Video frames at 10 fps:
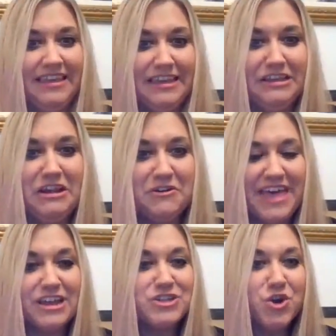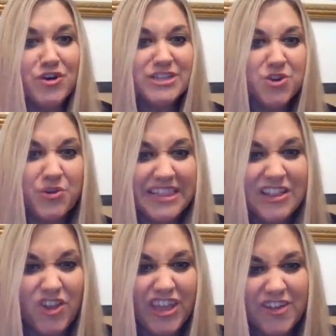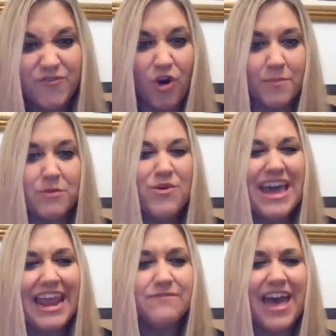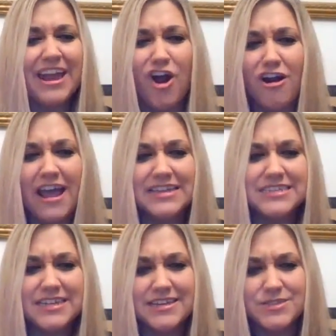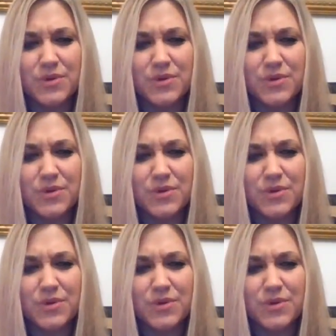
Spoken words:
that attorneys are really looking for? I mean, we kind of had our ideas.